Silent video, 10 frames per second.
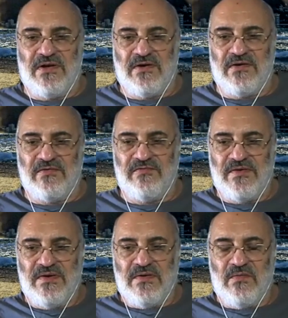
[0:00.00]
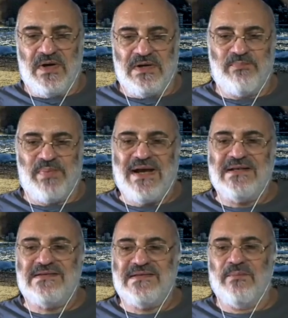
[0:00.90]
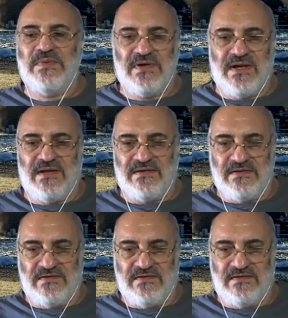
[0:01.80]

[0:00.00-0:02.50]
of what binds them together.